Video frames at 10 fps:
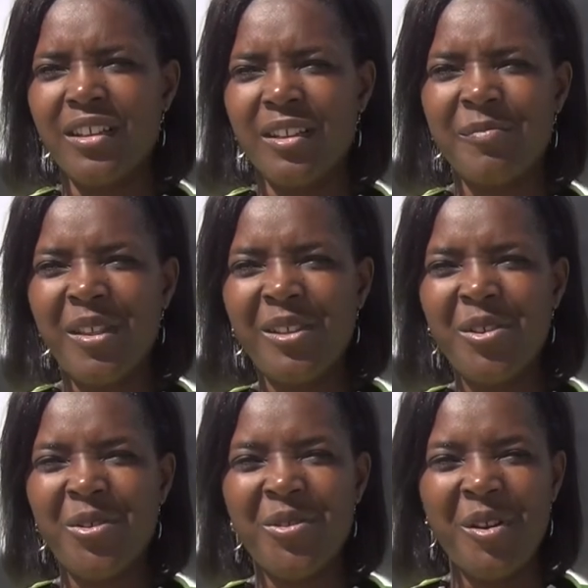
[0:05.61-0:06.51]
a
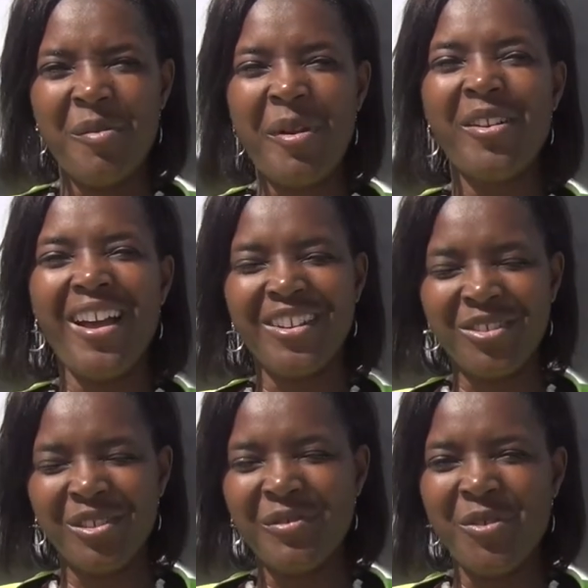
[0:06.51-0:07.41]
little
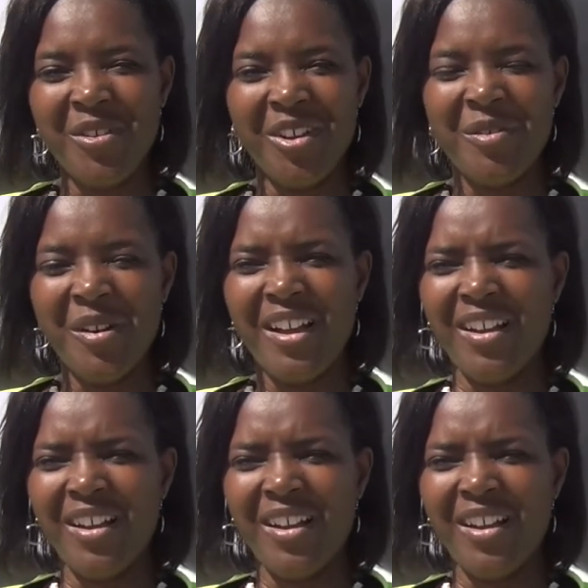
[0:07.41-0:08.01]
paradoxical, if you will.